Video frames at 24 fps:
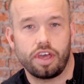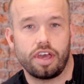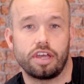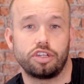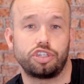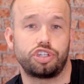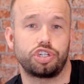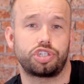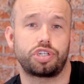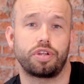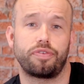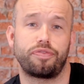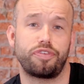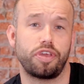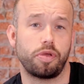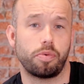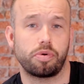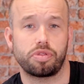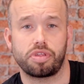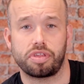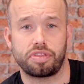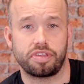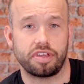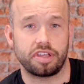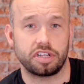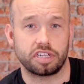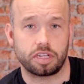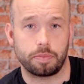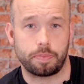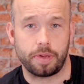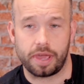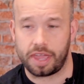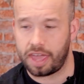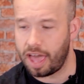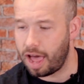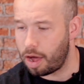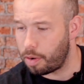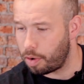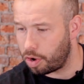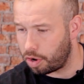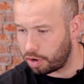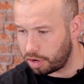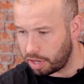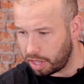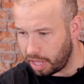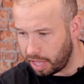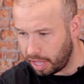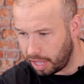And just a few other things to pick out
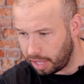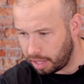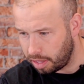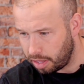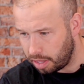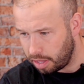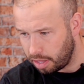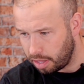on here.